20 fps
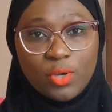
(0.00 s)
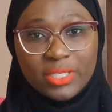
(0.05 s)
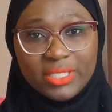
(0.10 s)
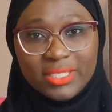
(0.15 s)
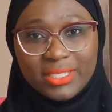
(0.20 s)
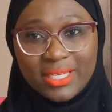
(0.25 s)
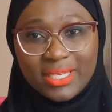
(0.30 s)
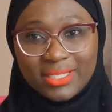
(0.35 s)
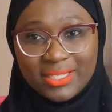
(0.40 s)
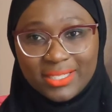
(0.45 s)

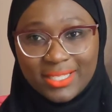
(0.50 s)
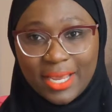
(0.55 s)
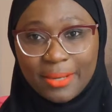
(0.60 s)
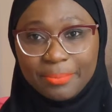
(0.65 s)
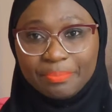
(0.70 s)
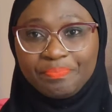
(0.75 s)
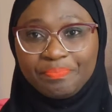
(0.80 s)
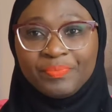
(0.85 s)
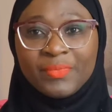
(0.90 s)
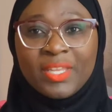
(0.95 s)
structure
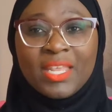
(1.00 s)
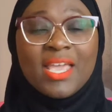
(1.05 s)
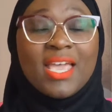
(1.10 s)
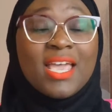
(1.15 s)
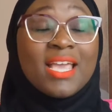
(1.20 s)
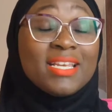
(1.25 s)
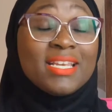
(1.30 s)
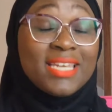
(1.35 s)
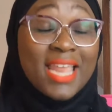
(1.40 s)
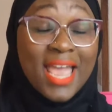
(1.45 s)

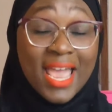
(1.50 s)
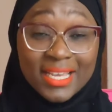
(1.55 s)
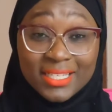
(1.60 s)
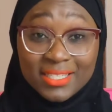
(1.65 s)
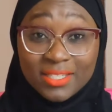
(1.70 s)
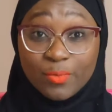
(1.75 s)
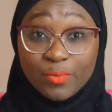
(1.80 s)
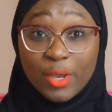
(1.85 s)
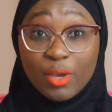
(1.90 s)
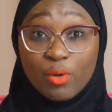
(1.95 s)

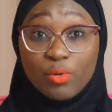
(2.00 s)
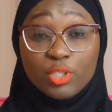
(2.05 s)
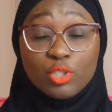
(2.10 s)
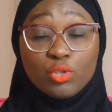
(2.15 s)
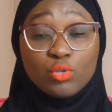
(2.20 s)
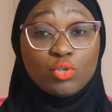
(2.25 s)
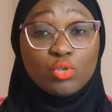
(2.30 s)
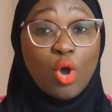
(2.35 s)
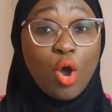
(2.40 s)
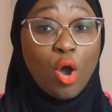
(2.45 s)
of
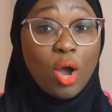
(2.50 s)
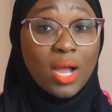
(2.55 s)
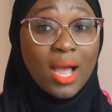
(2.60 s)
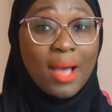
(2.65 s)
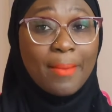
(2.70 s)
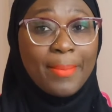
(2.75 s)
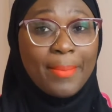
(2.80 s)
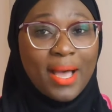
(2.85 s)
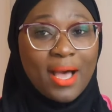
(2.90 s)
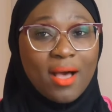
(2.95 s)
these
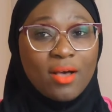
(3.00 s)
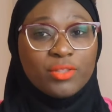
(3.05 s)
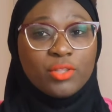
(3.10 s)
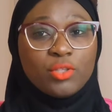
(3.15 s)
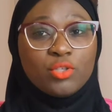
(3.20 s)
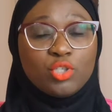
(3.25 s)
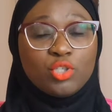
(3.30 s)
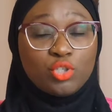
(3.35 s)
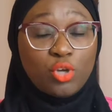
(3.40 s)
organs.